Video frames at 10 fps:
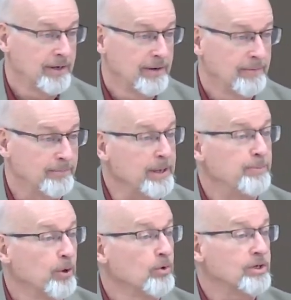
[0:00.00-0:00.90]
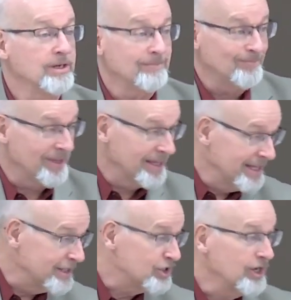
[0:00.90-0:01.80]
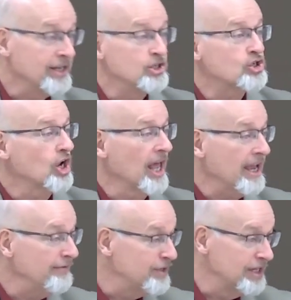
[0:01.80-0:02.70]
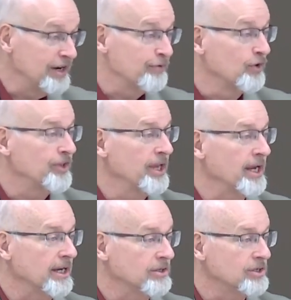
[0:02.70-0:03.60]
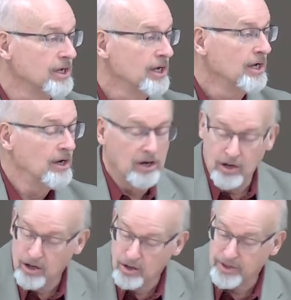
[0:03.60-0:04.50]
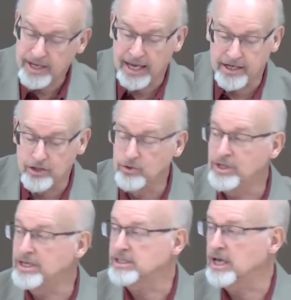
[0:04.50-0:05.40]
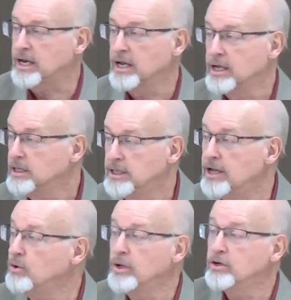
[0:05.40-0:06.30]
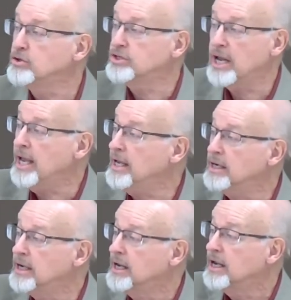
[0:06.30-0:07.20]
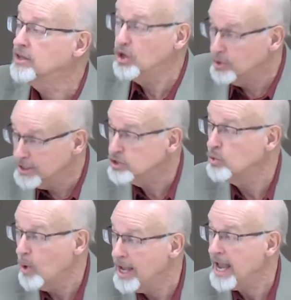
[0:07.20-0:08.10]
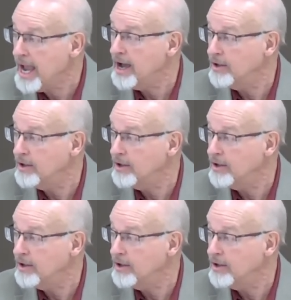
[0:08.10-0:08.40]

People get enslaved to different things. Oh, they got to do this. They don't understand. There is a way out.